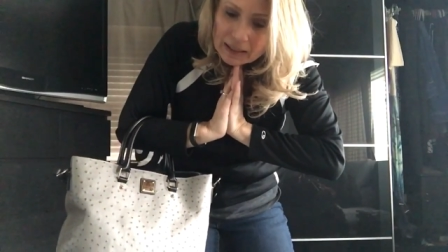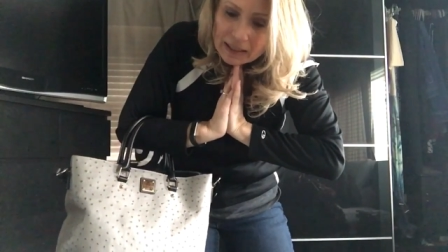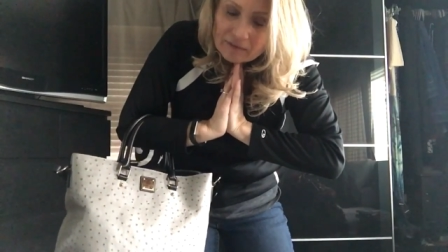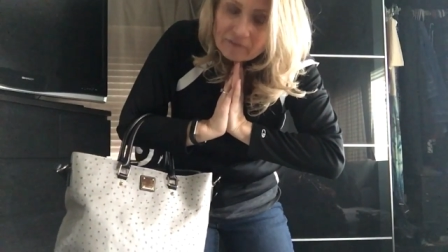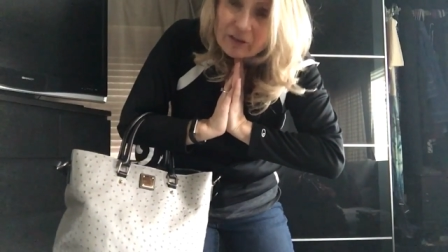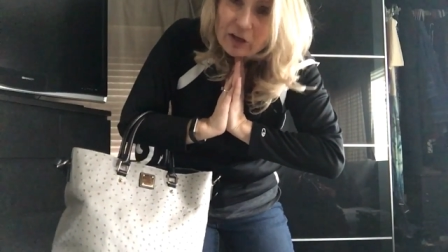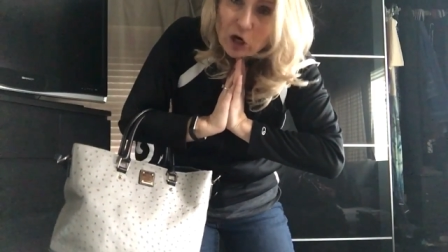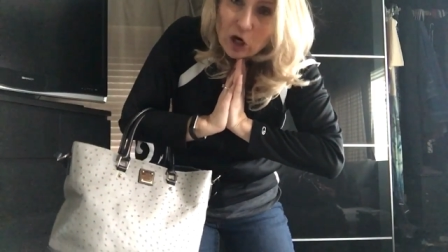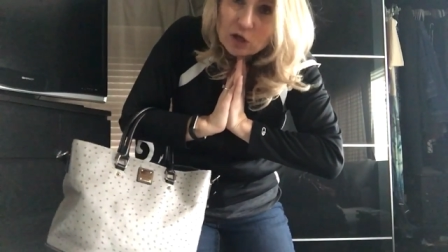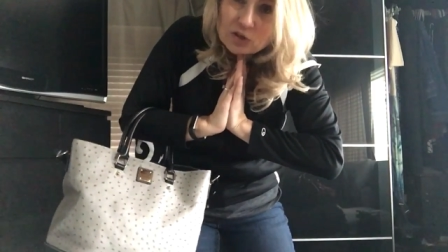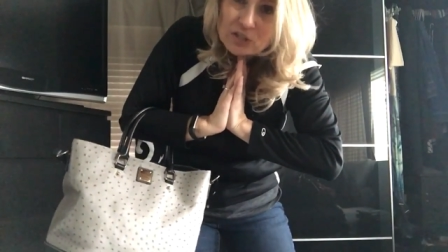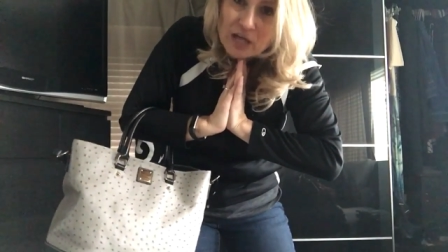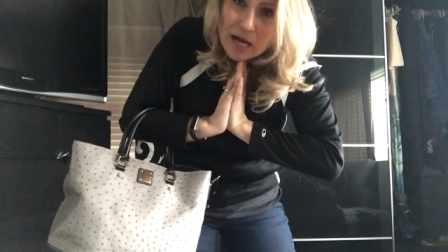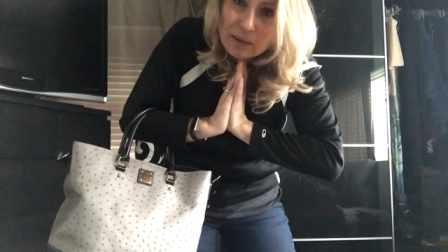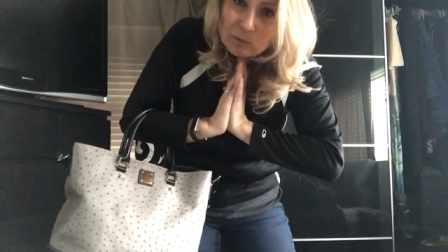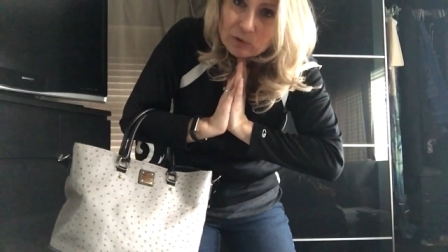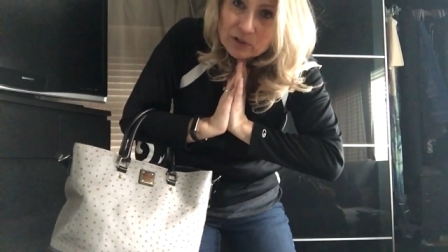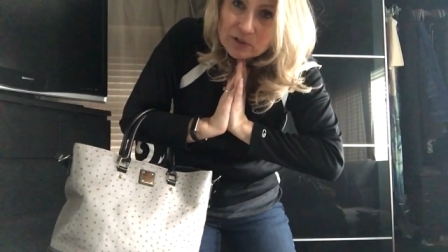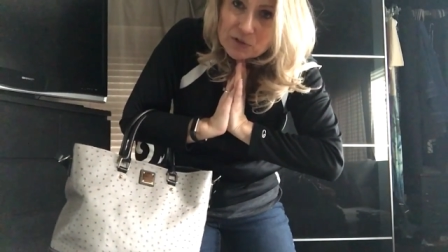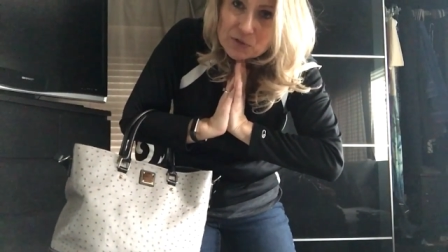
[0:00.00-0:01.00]
having a hard
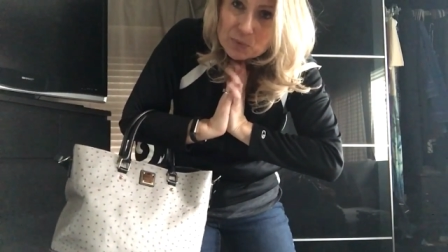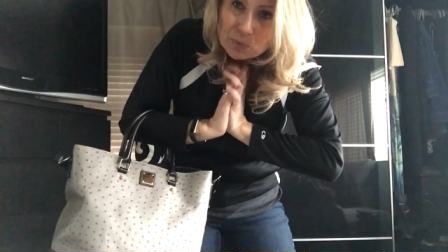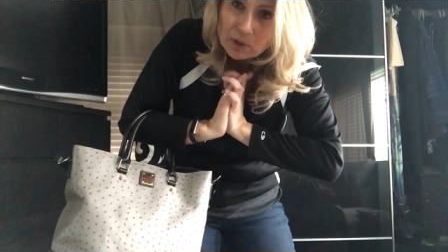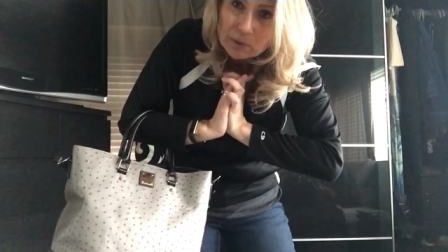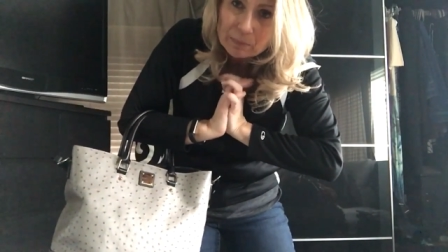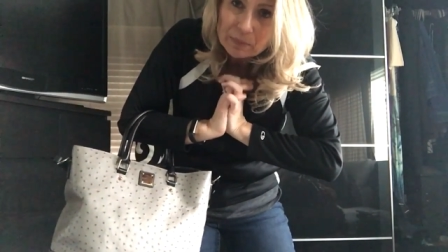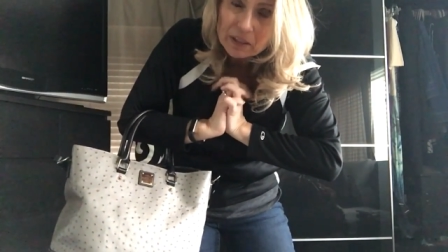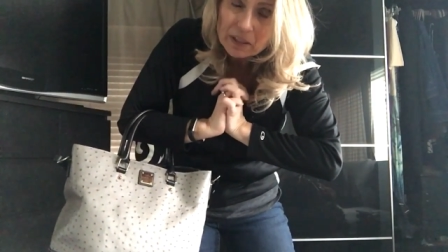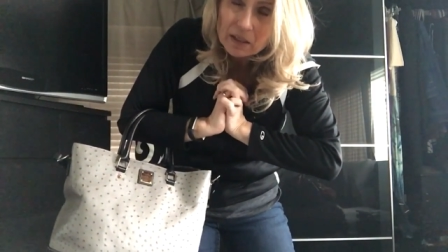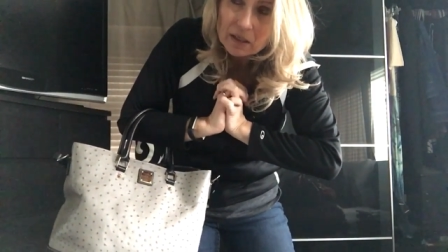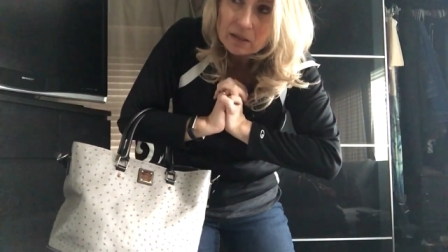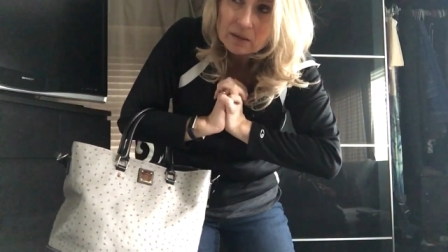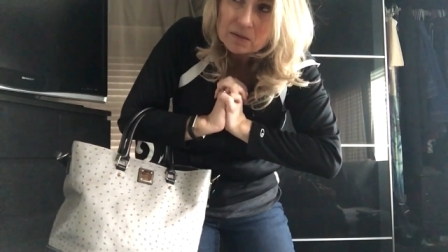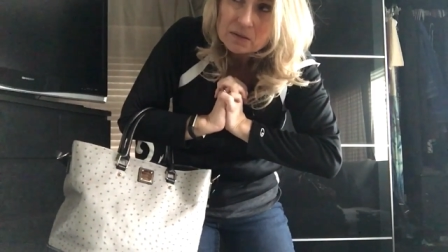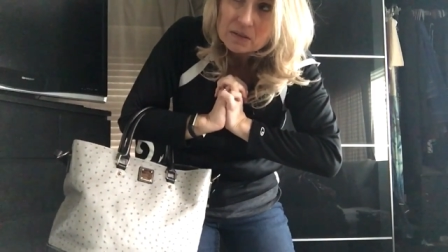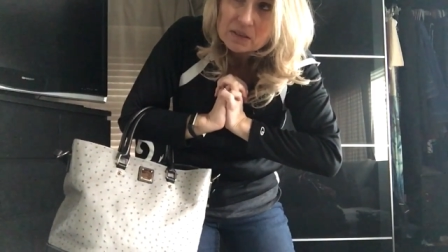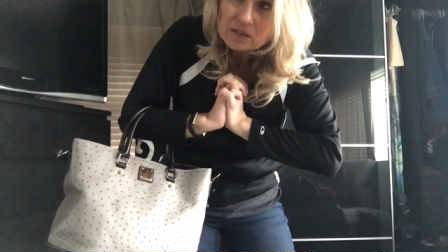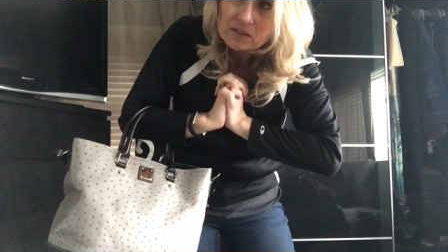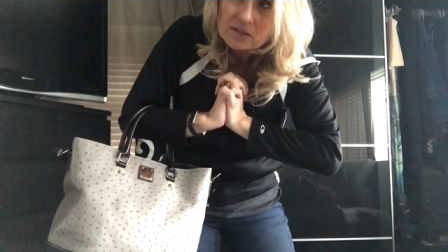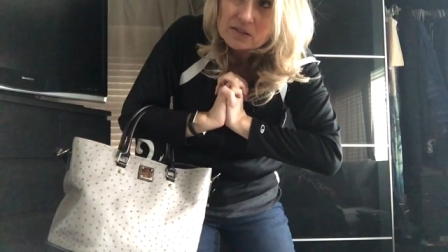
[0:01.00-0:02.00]
time with this one
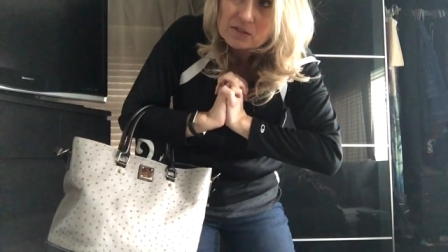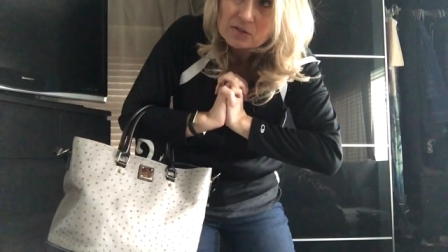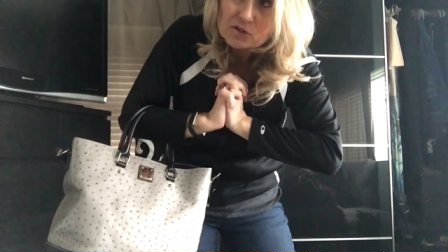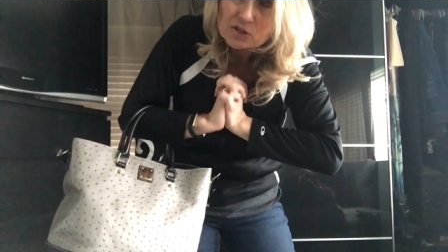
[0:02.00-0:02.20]
because it's the